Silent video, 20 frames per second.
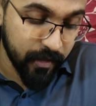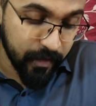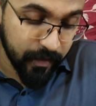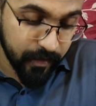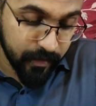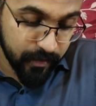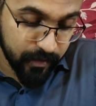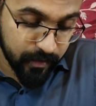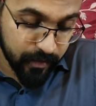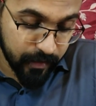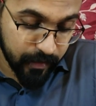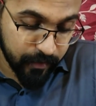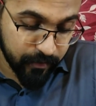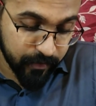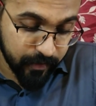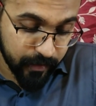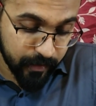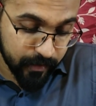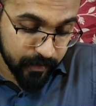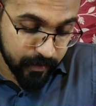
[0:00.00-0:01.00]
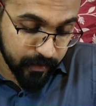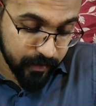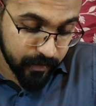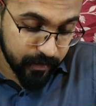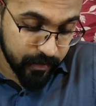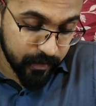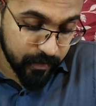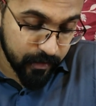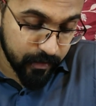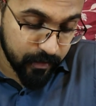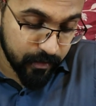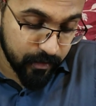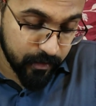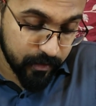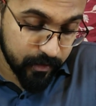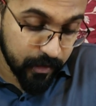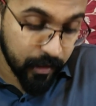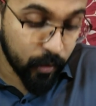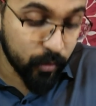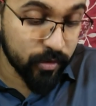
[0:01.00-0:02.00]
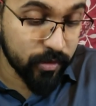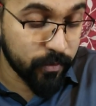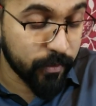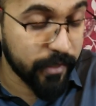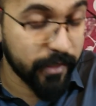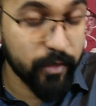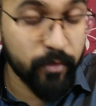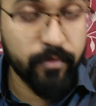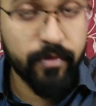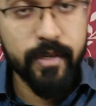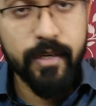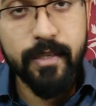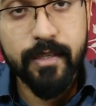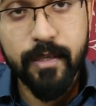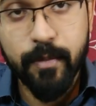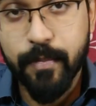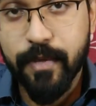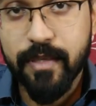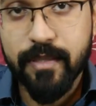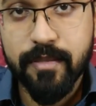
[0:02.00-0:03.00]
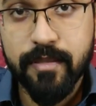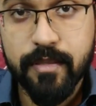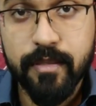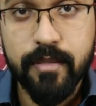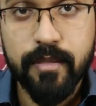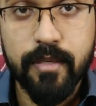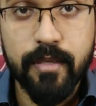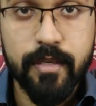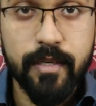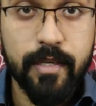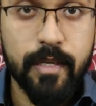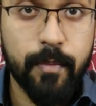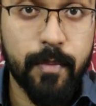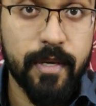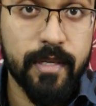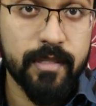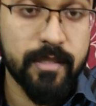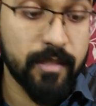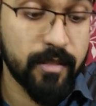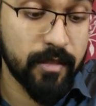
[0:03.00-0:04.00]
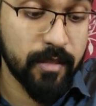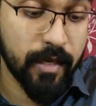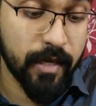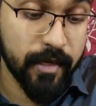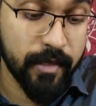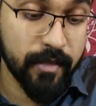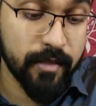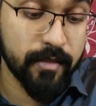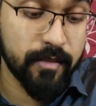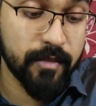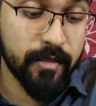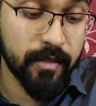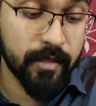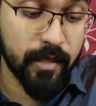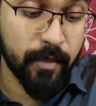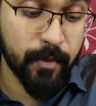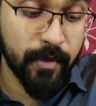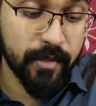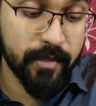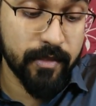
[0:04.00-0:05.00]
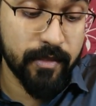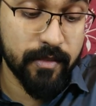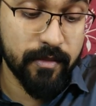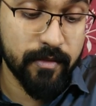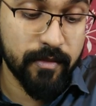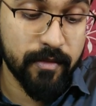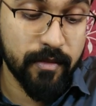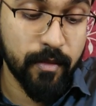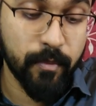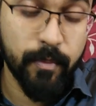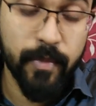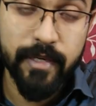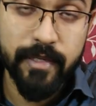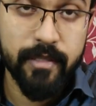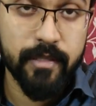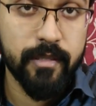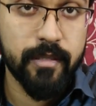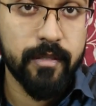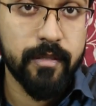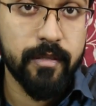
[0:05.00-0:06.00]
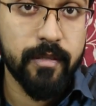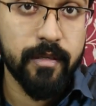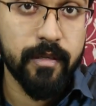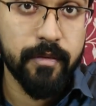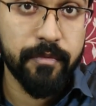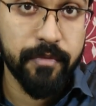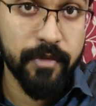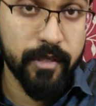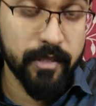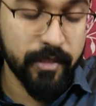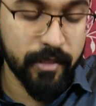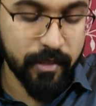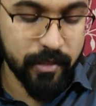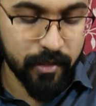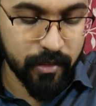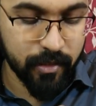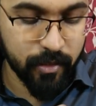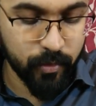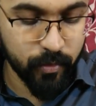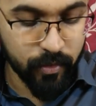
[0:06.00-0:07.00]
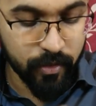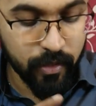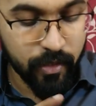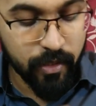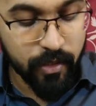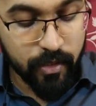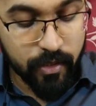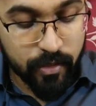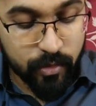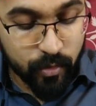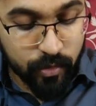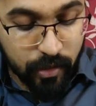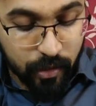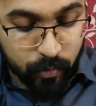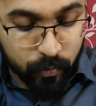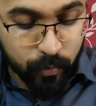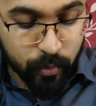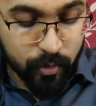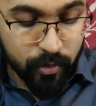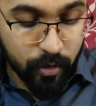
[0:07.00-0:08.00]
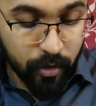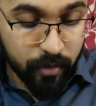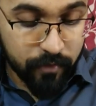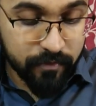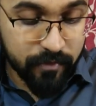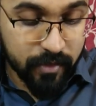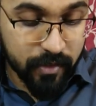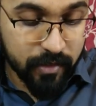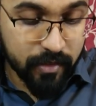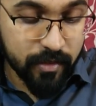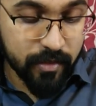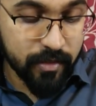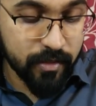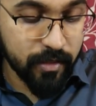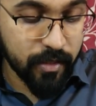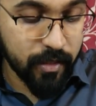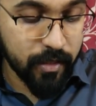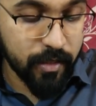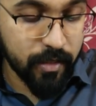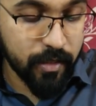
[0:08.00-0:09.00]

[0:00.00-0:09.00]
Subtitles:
and here I have connected a 1000 microfarad capacitor. The higher the capacitance, the better filtering it will do. So the output of this